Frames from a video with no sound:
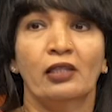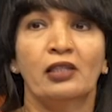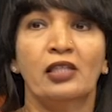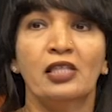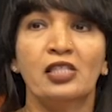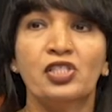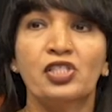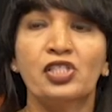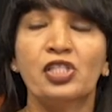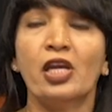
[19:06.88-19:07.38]

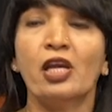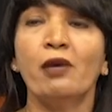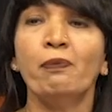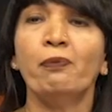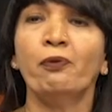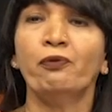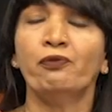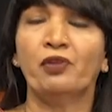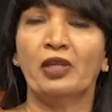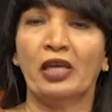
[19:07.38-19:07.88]
The
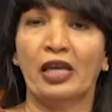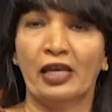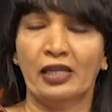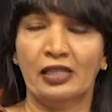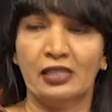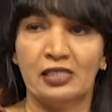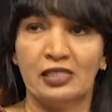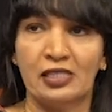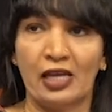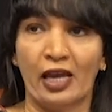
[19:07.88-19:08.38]
shape of the
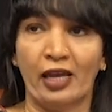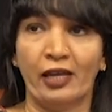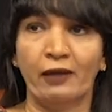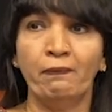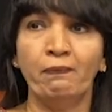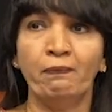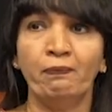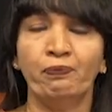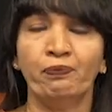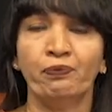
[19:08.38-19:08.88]

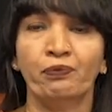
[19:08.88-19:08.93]
enzyme,